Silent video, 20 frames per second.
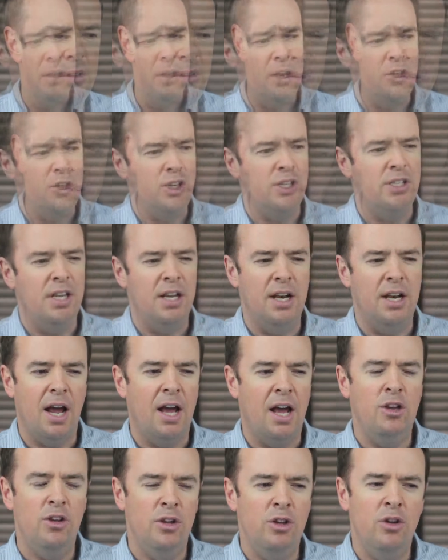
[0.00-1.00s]
And she
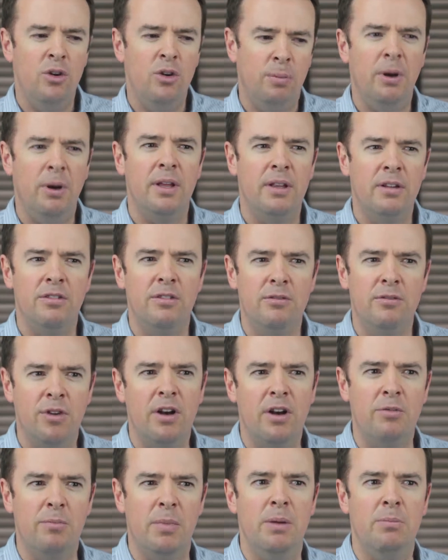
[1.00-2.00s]
said, "You're putting this in
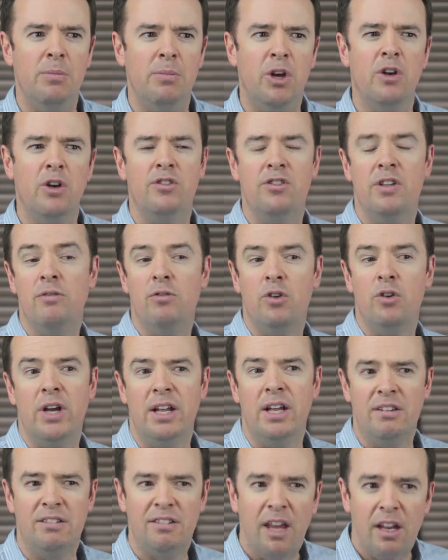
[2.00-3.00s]
front of me because they're very
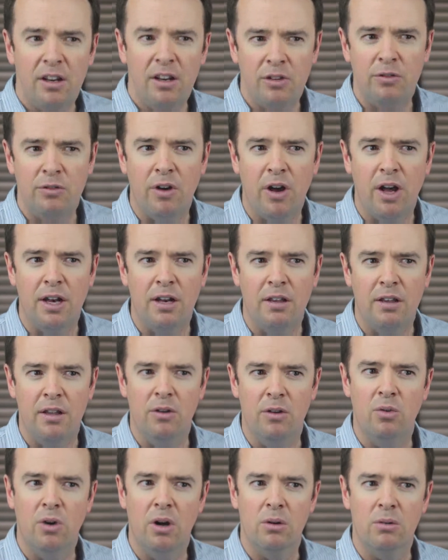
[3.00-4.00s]
unsatisfied in
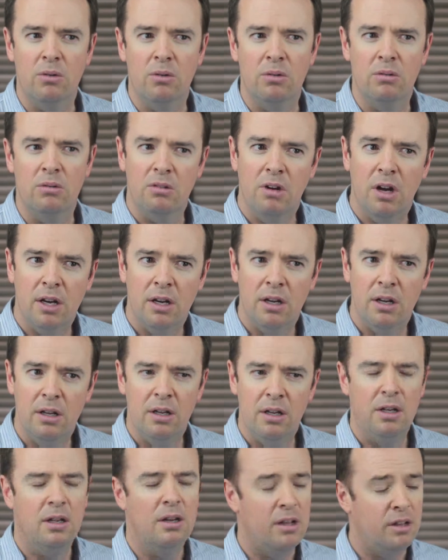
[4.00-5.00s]
their role, right?"
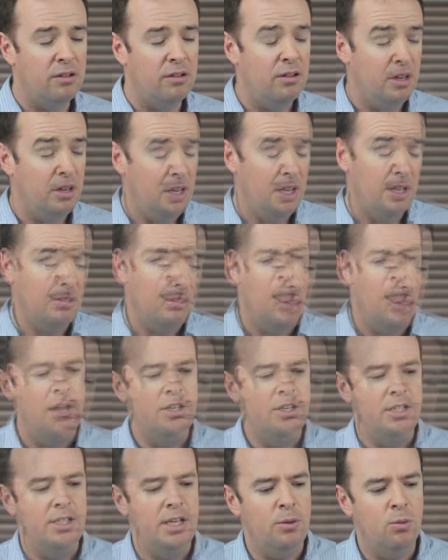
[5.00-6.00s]
I said, "Yes."
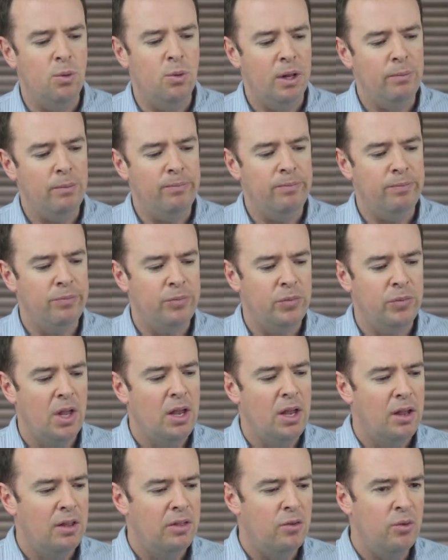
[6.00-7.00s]
And she said, "Well,
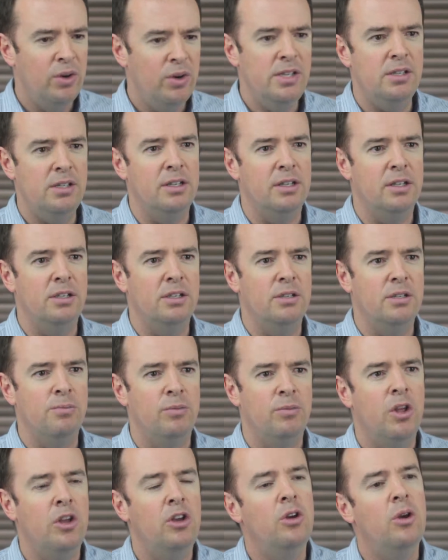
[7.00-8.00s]
the reason is
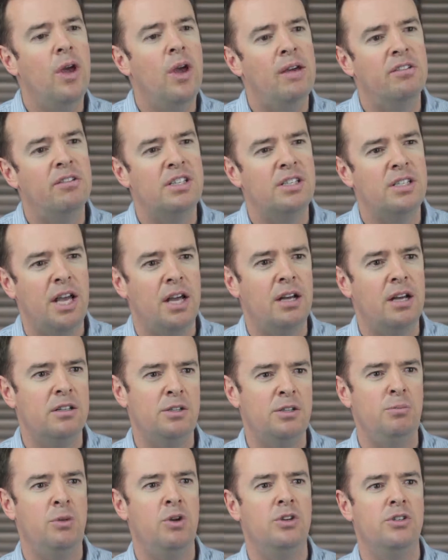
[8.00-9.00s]
you have a
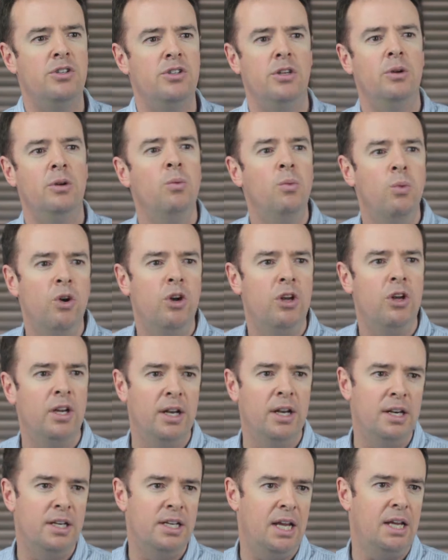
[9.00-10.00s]
salesperson working
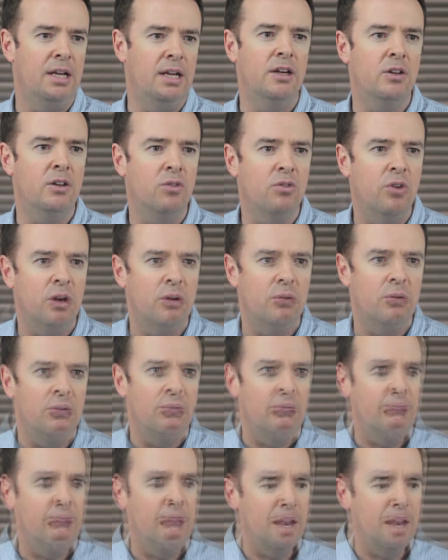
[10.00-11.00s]
in a technical role."
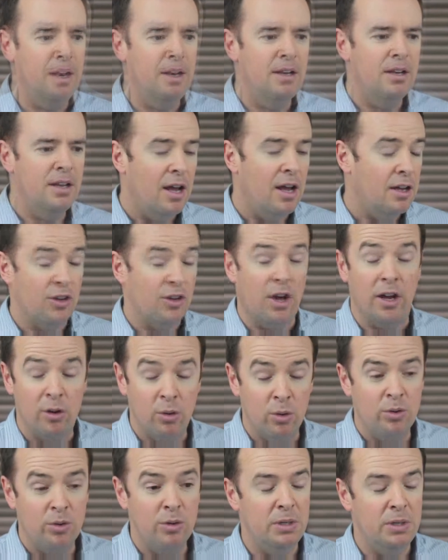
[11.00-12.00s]
And so I
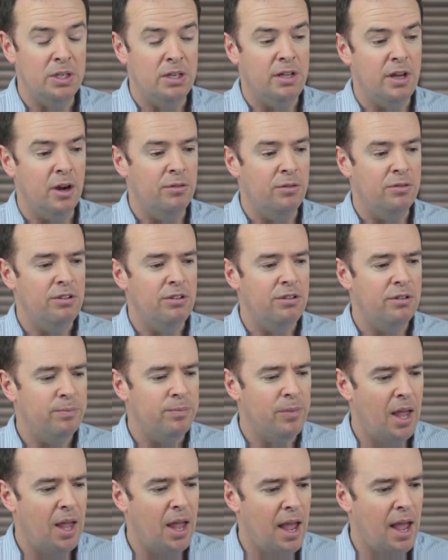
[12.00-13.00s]
called them into the office
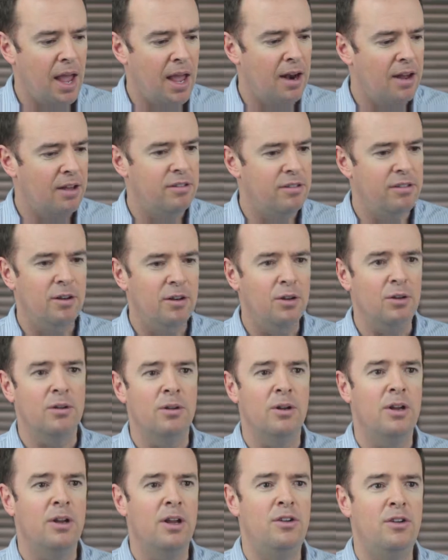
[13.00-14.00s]
and I said,
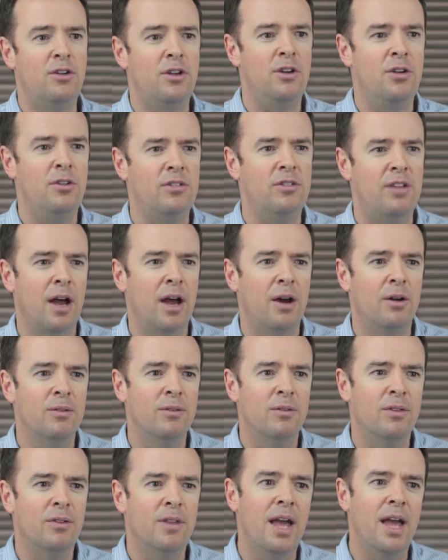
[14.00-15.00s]
"Look, it turns
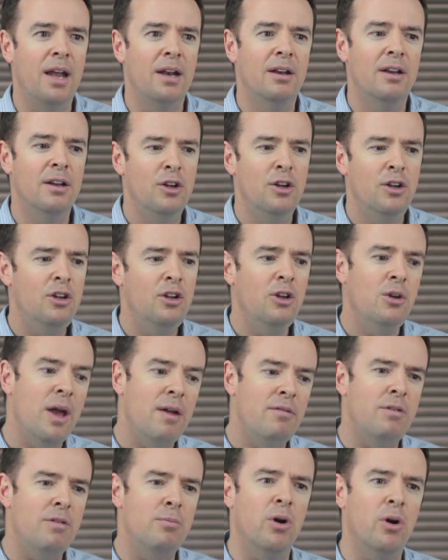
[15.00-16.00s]
out that you
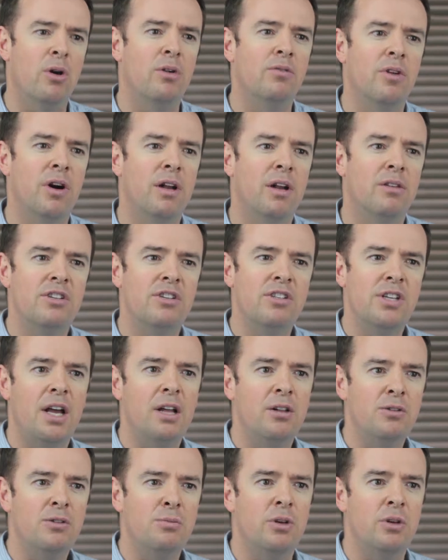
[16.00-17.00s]
have the profile of a
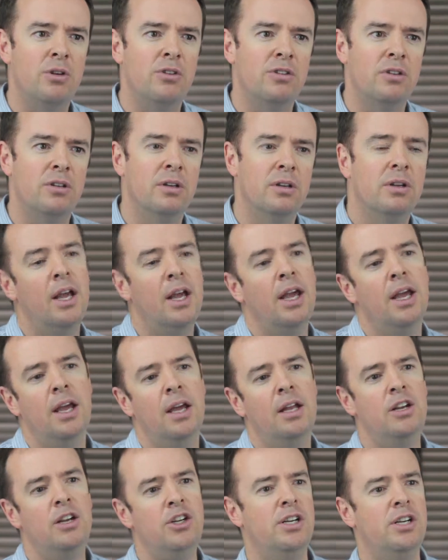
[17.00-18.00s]
salesperson."
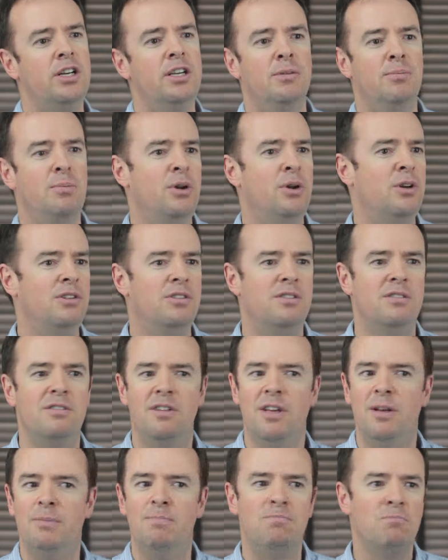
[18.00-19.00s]
Initially, the person
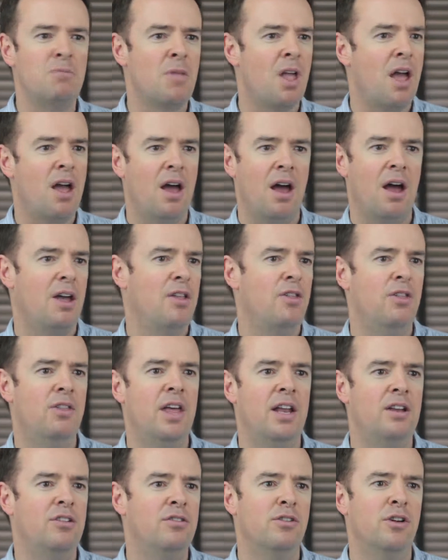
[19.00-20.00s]
said,
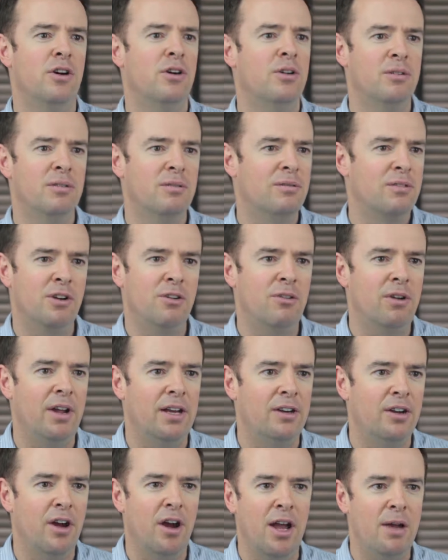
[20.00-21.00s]
"That is not
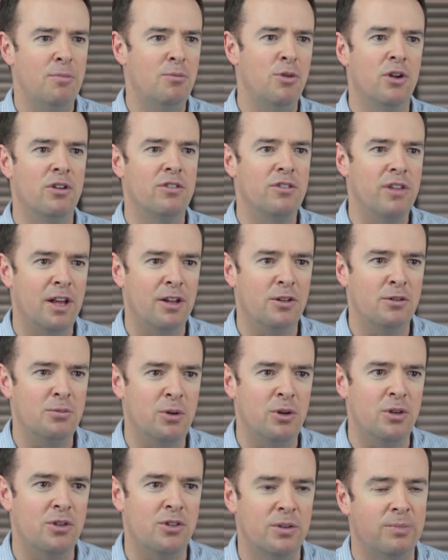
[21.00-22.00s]
correct. I am not a
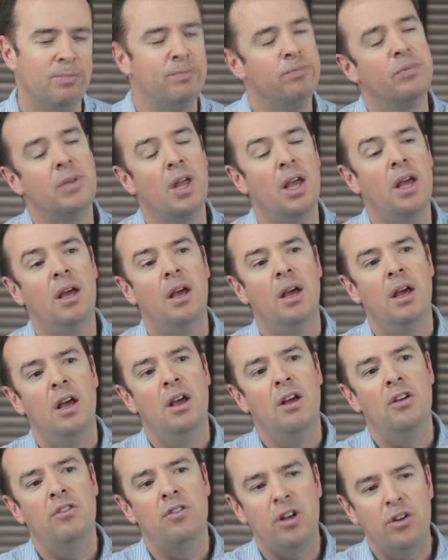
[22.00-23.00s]
salesperson."
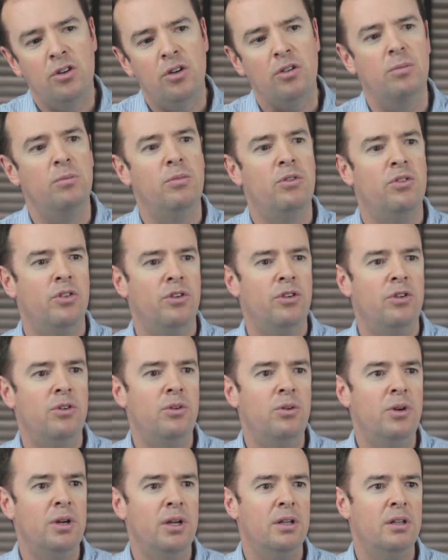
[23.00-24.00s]
So I took them
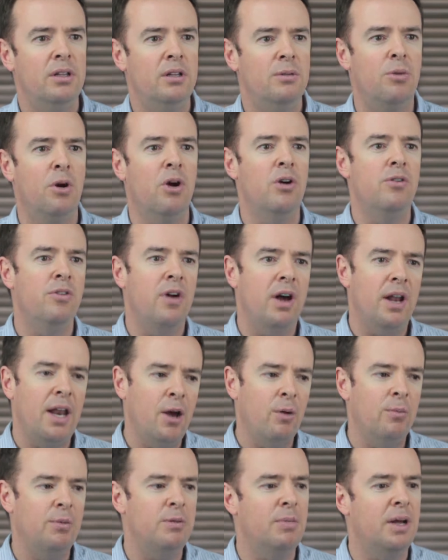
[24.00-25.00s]
through the profile,
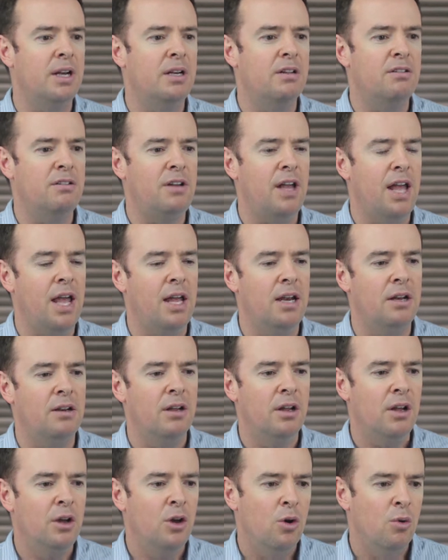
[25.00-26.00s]
helped them
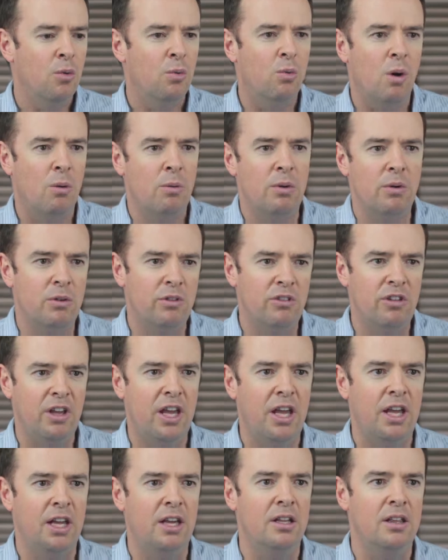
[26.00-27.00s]
understand what we were
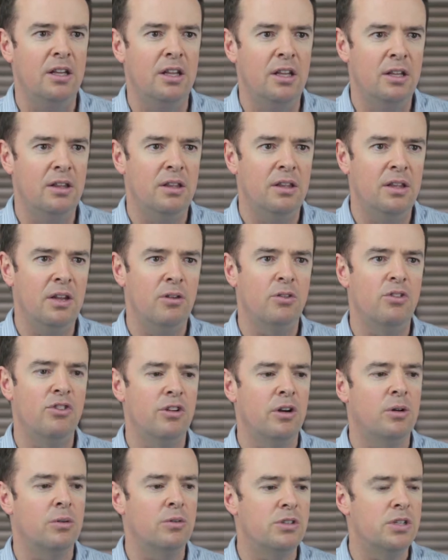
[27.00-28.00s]
seeing in their
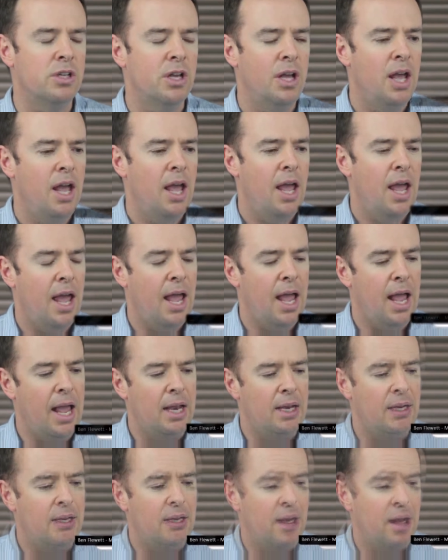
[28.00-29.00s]
results,
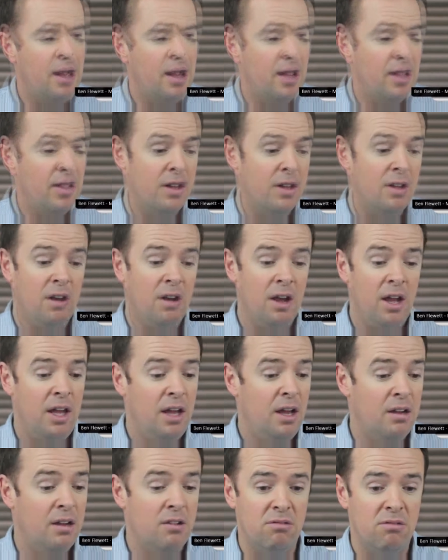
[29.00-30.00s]
and the guy
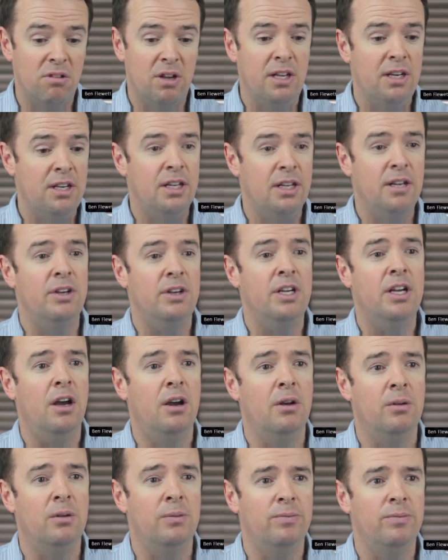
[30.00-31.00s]
agreed to give it a
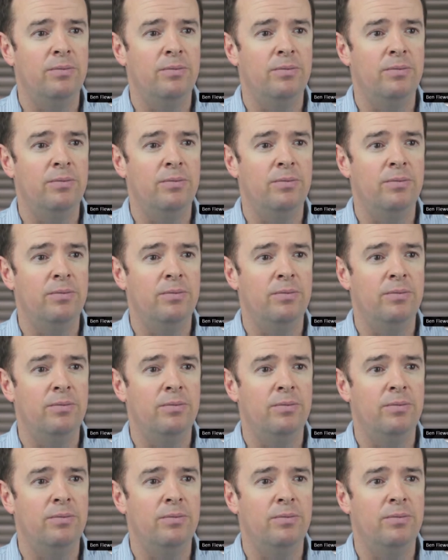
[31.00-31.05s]
go.